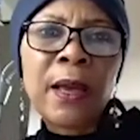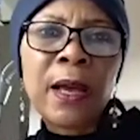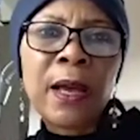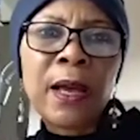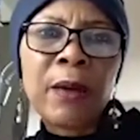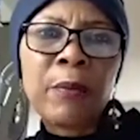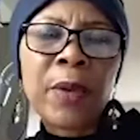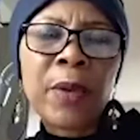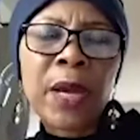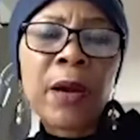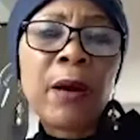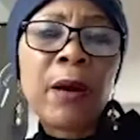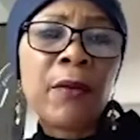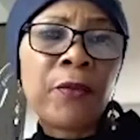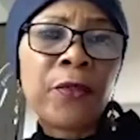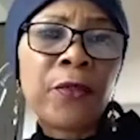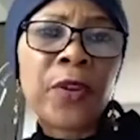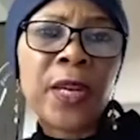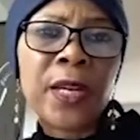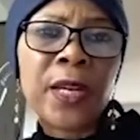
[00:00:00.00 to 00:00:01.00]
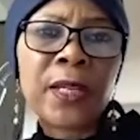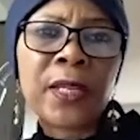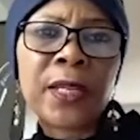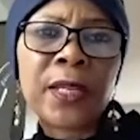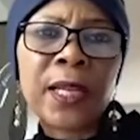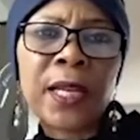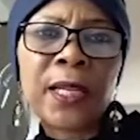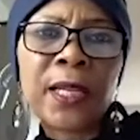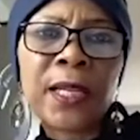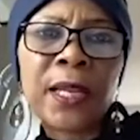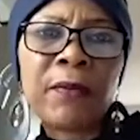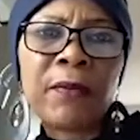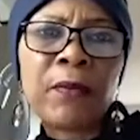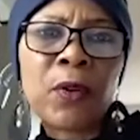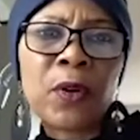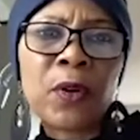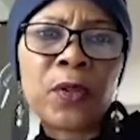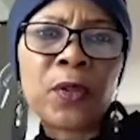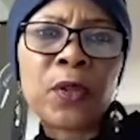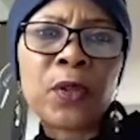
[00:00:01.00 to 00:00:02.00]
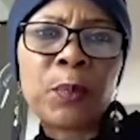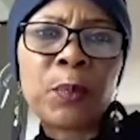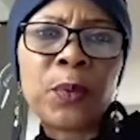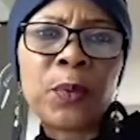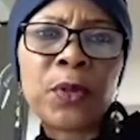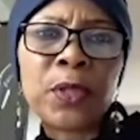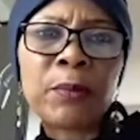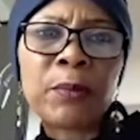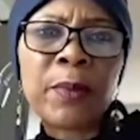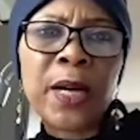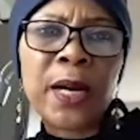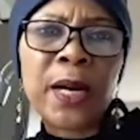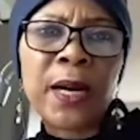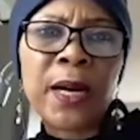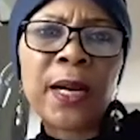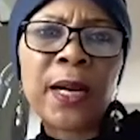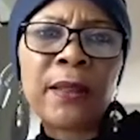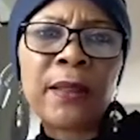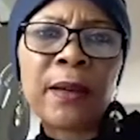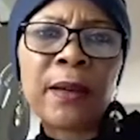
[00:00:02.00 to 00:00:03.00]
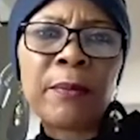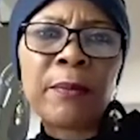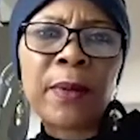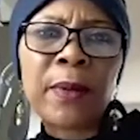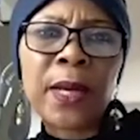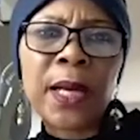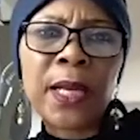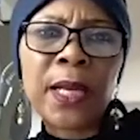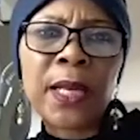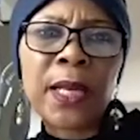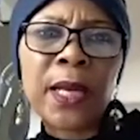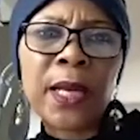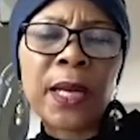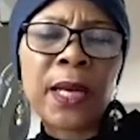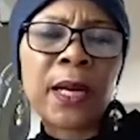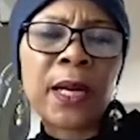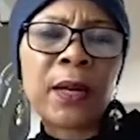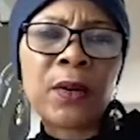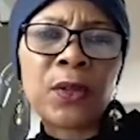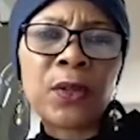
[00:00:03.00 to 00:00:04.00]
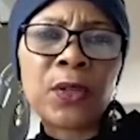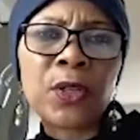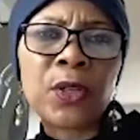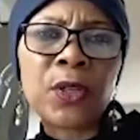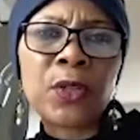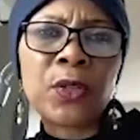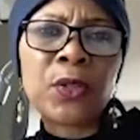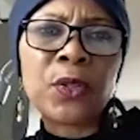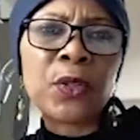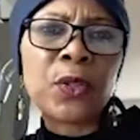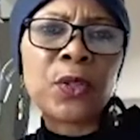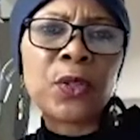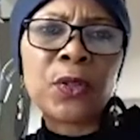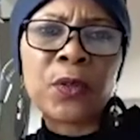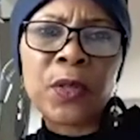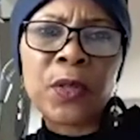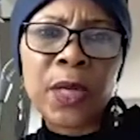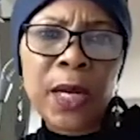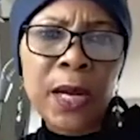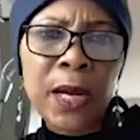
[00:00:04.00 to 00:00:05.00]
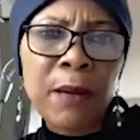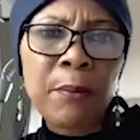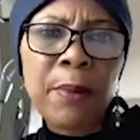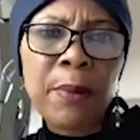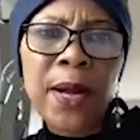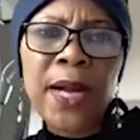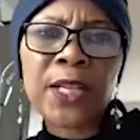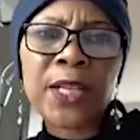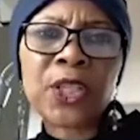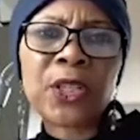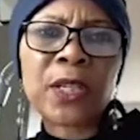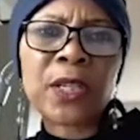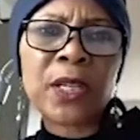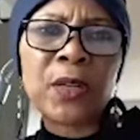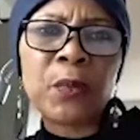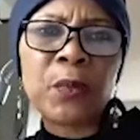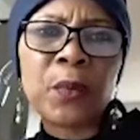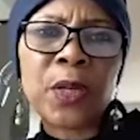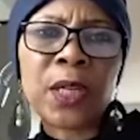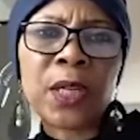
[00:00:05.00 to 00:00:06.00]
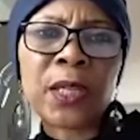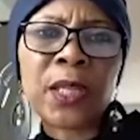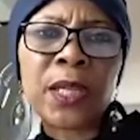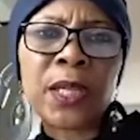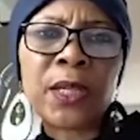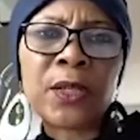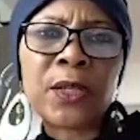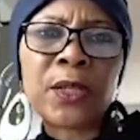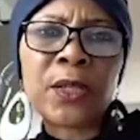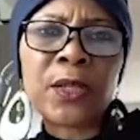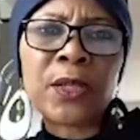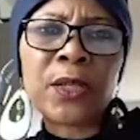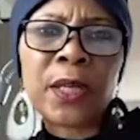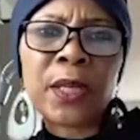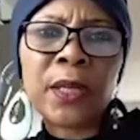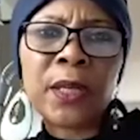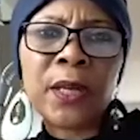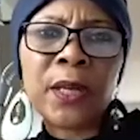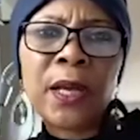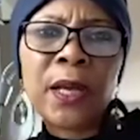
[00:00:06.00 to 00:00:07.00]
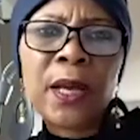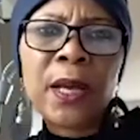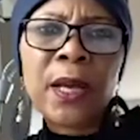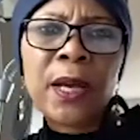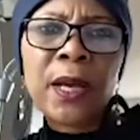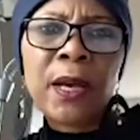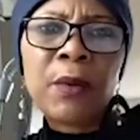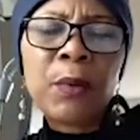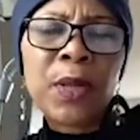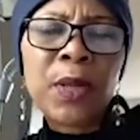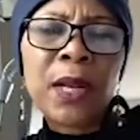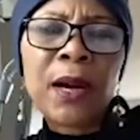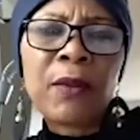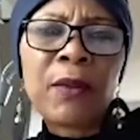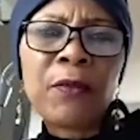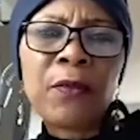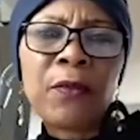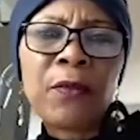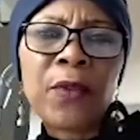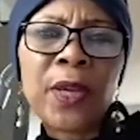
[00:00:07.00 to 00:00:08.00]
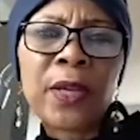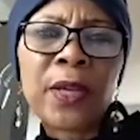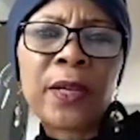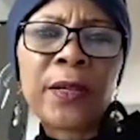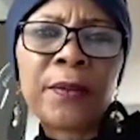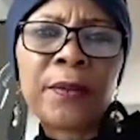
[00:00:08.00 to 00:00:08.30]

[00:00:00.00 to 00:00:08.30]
be confident that they've got support behind them and they can continue to do the compassionate work they're doing without fear.